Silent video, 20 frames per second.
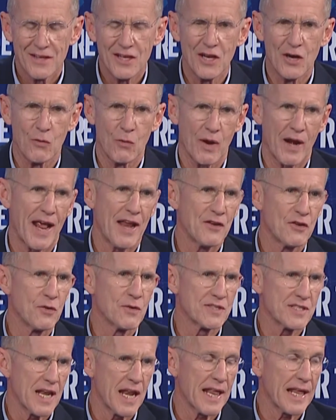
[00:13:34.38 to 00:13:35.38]
you know, what I do
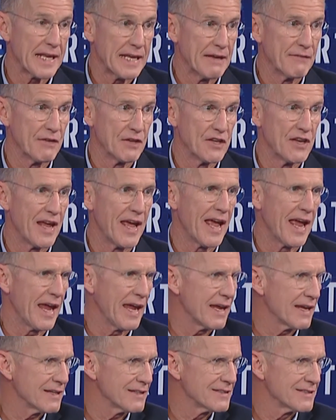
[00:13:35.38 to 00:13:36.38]
is like give a
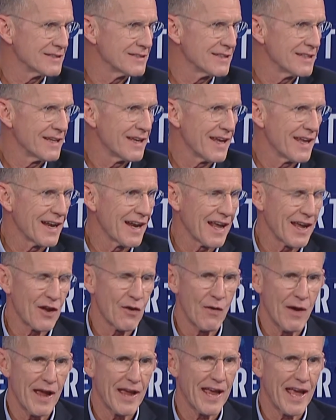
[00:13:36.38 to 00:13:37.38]
day, and I
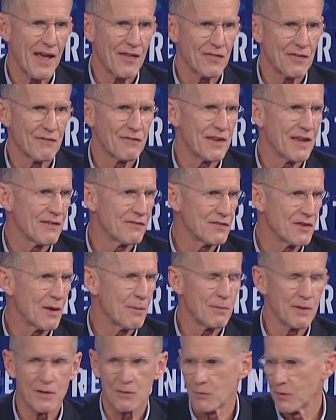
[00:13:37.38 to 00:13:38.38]
go hang out in the
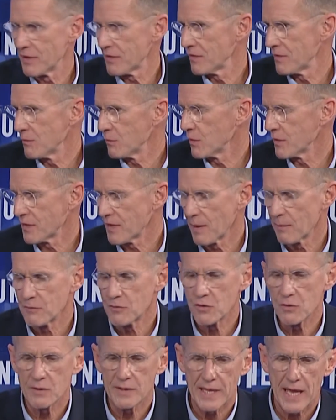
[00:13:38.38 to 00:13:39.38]
VFW with with uh-huh. them
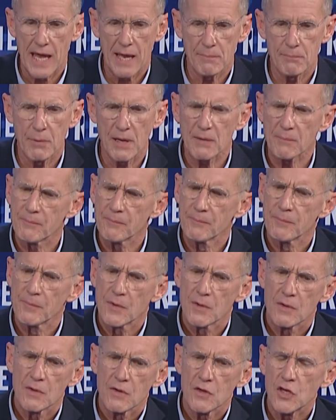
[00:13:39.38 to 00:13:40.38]
doing that. But
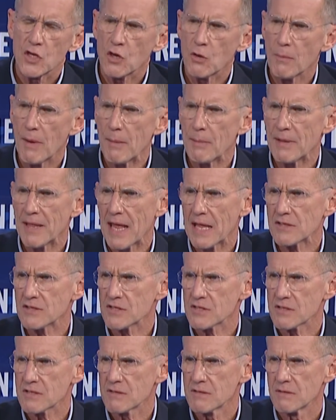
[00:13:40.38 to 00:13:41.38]
you know, maybe
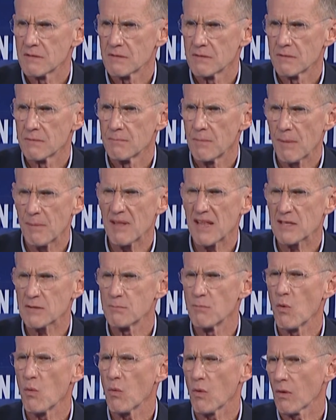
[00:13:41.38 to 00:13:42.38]
that's maybe that's
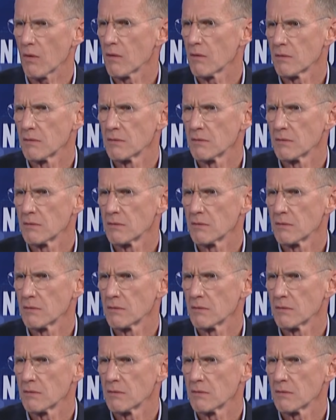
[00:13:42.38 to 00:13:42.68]
more.